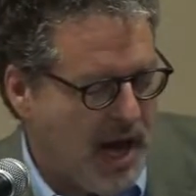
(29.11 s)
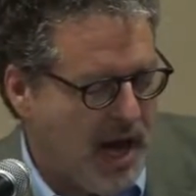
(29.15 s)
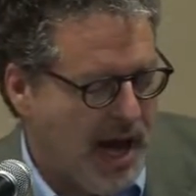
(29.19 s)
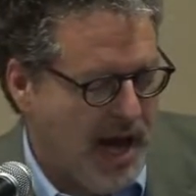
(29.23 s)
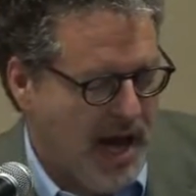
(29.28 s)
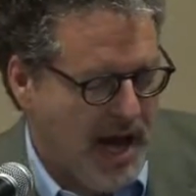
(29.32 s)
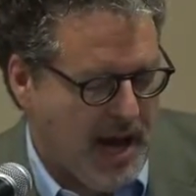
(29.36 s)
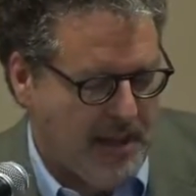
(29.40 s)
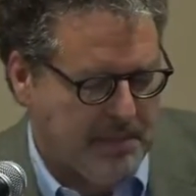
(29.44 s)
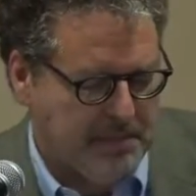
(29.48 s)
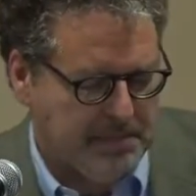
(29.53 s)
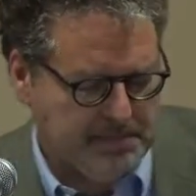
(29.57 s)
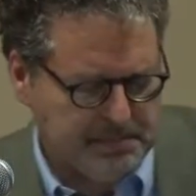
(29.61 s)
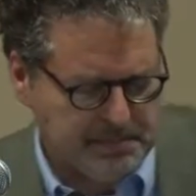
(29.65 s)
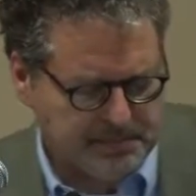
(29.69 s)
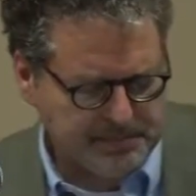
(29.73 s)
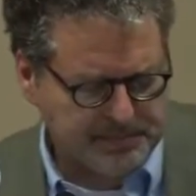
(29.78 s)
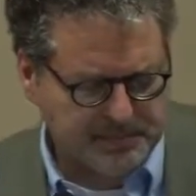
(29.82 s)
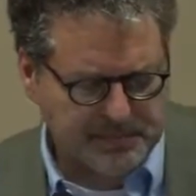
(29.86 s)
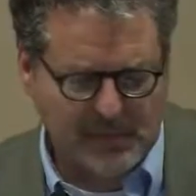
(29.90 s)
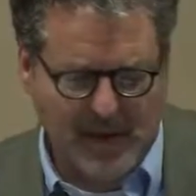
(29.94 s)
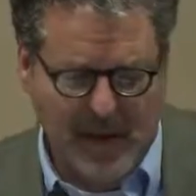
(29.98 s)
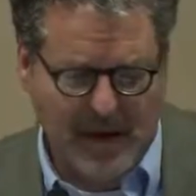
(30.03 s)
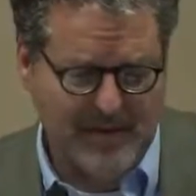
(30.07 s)

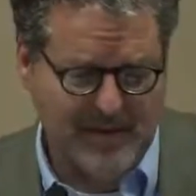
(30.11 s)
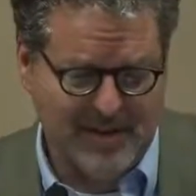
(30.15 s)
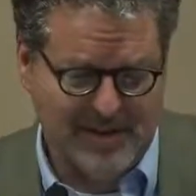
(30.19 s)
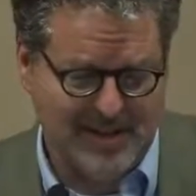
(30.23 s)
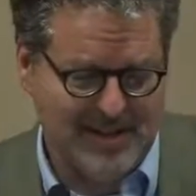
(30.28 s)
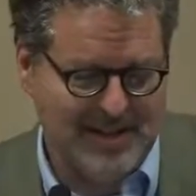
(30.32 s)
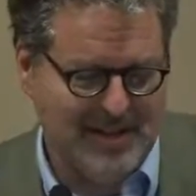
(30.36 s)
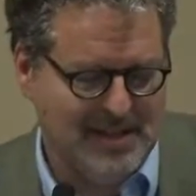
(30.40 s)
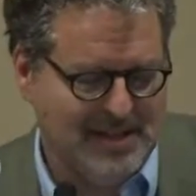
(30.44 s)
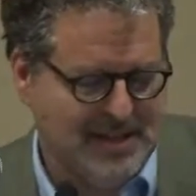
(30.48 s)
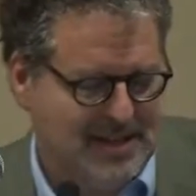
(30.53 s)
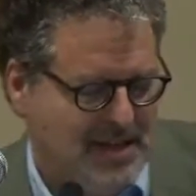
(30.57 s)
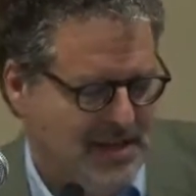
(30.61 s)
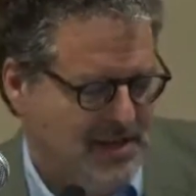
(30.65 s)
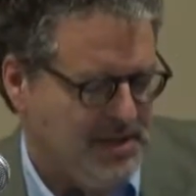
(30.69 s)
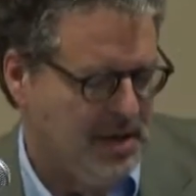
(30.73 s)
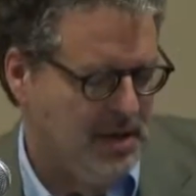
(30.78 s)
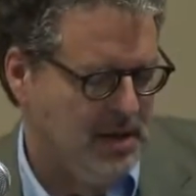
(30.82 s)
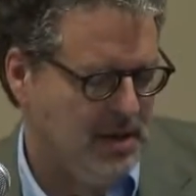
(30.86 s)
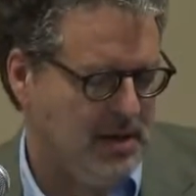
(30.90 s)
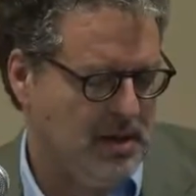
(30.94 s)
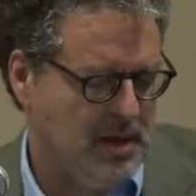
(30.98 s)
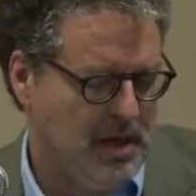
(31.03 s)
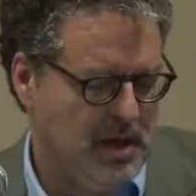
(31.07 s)
Obviously, this is
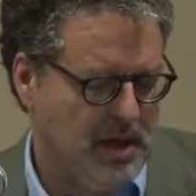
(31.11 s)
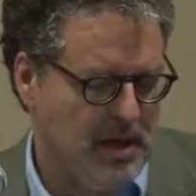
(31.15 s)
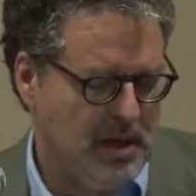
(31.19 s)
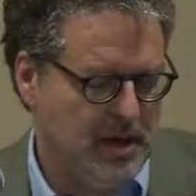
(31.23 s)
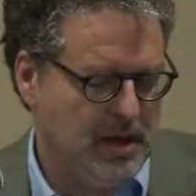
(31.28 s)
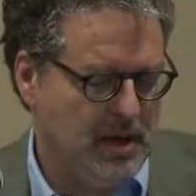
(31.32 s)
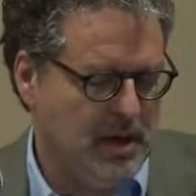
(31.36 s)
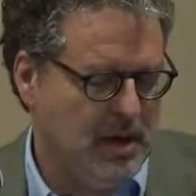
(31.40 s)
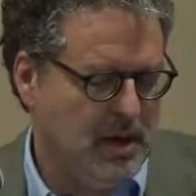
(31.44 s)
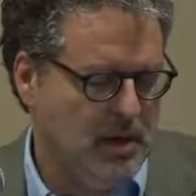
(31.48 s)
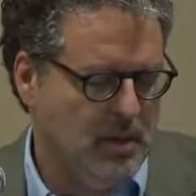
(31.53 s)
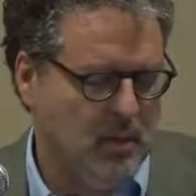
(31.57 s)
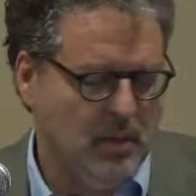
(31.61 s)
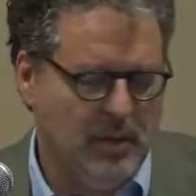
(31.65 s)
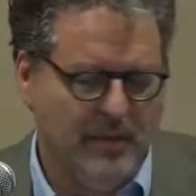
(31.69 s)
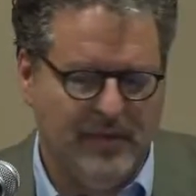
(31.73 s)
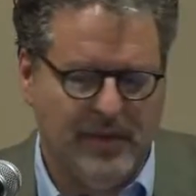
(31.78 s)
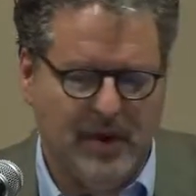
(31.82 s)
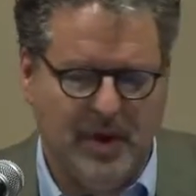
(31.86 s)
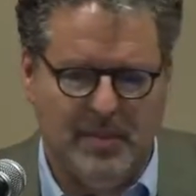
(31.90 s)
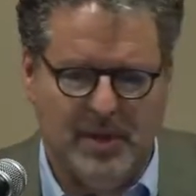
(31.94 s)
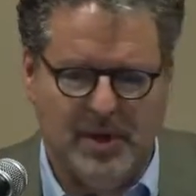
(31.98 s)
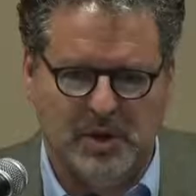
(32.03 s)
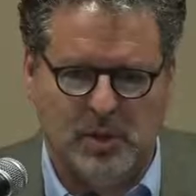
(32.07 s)
a
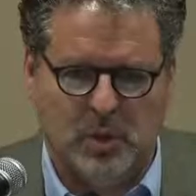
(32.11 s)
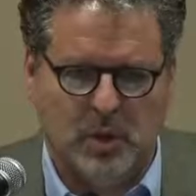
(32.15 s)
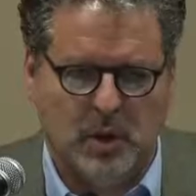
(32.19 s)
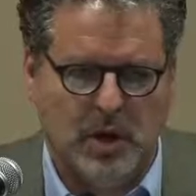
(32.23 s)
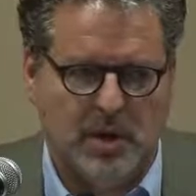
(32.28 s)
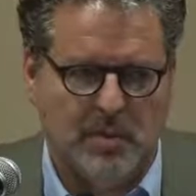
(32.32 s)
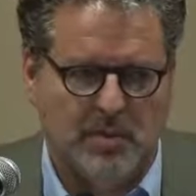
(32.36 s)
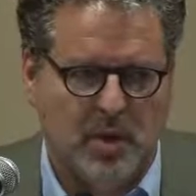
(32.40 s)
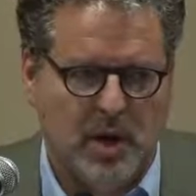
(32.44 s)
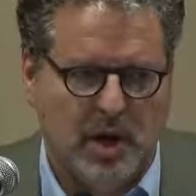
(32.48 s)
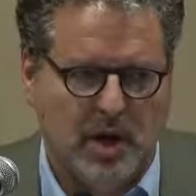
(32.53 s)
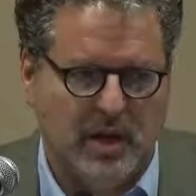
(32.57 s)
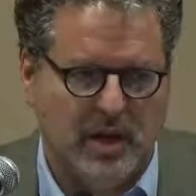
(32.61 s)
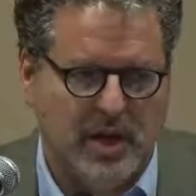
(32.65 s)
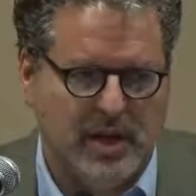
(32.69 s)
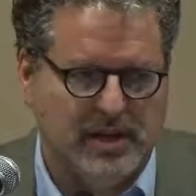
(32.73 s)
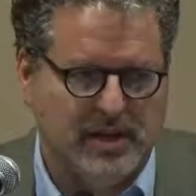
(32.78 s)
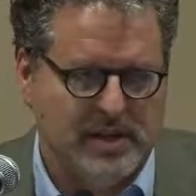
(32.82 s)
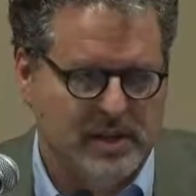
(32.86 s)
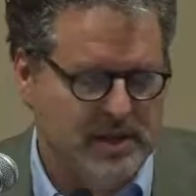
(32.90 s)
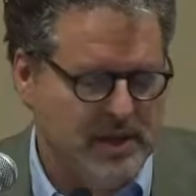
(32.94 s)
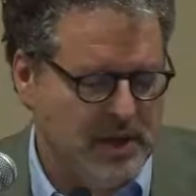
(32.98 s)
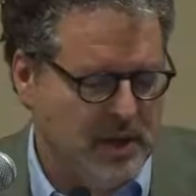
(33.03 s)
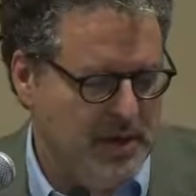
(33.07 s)
very much a work in
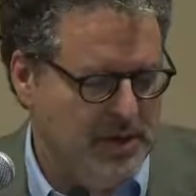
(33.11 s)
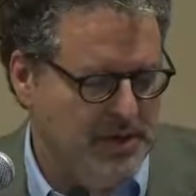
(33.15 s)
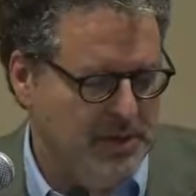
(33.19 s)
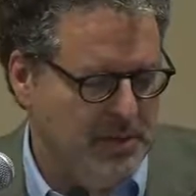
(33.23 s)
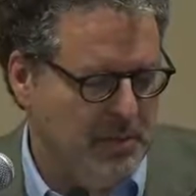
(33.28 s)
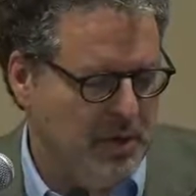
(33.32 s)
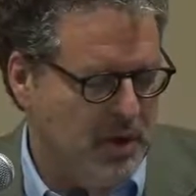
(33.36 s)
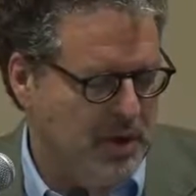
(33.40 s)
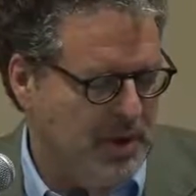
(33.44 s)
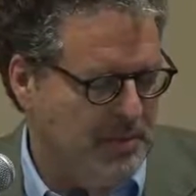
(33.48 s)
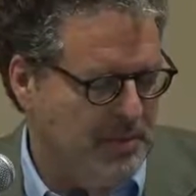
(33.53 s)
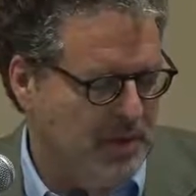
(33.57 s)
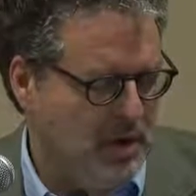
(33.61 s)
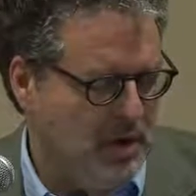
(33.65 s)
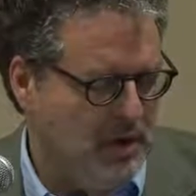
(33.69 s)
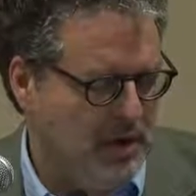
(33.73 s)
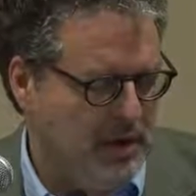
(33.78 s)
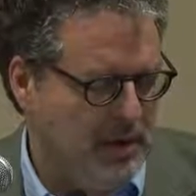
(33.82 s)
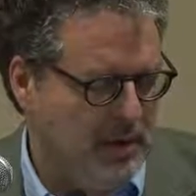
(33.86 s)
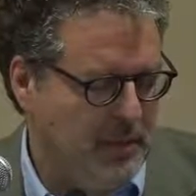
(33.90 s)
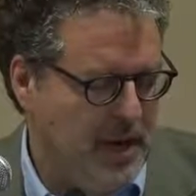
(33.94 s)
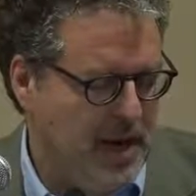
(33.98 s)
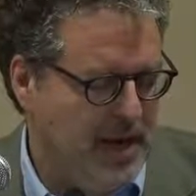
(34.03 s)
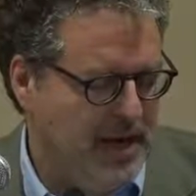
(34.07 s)
progress, and so it's a book I'm
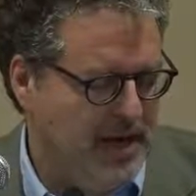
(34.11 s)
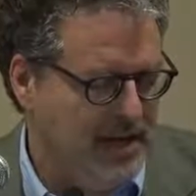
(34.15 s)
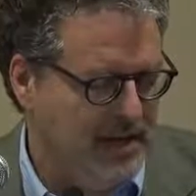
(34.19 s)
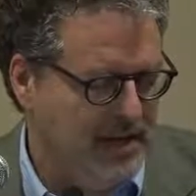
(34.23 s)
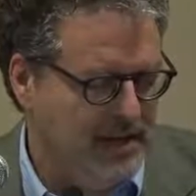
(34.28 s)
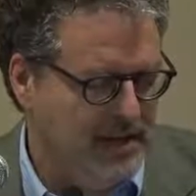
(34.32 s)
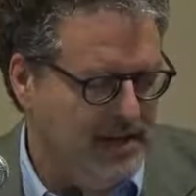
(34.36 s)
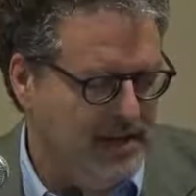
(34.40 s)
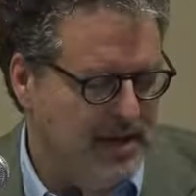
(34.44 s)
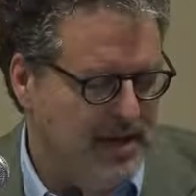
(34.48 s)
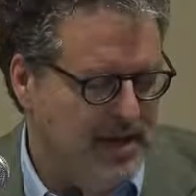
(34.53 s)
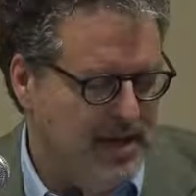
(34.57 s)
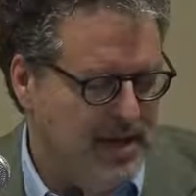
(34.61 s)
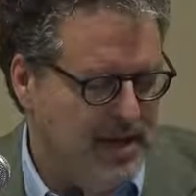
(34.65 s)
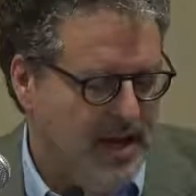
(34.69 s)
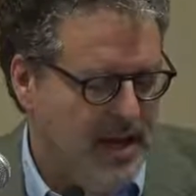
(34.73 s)
currently writing,